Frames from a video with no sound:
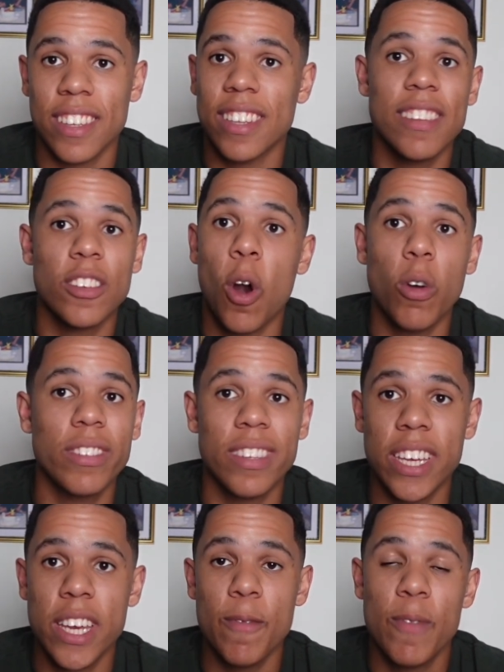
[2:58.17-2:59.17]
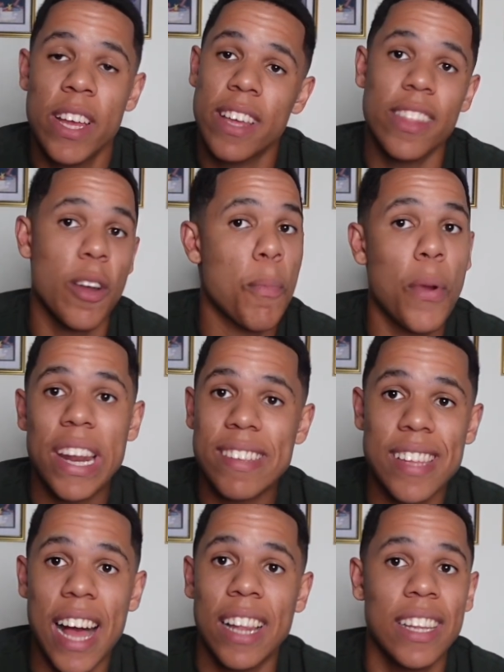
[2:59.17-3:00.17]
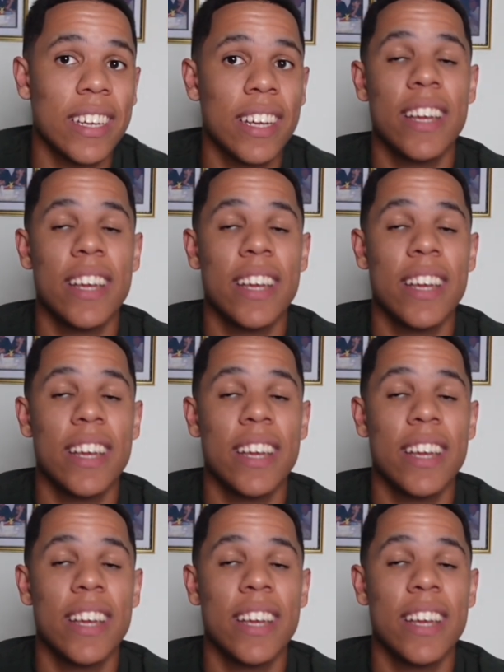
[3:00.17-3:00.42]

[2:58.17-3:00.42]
This Colts team, they're pretty solid.